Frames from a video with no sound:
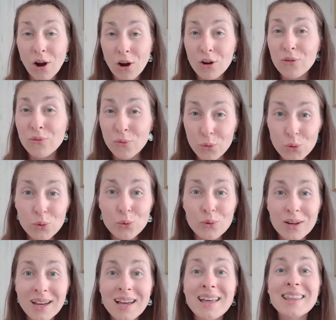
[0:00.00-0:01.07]
our
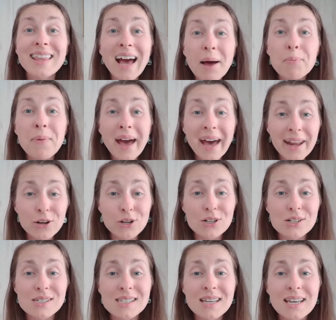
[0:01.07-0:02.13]
food? That
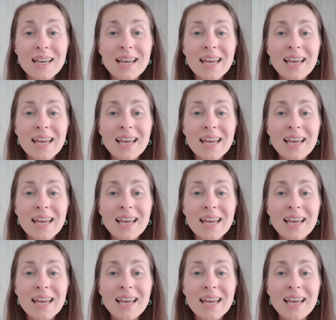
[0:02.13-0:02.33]
matters.